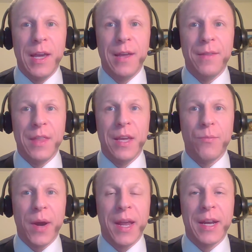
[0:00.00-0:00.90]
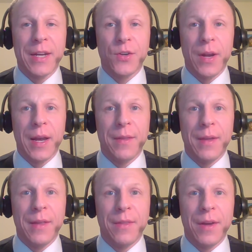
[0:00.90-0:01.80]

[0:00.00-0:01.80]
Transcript: in the breaking and entering and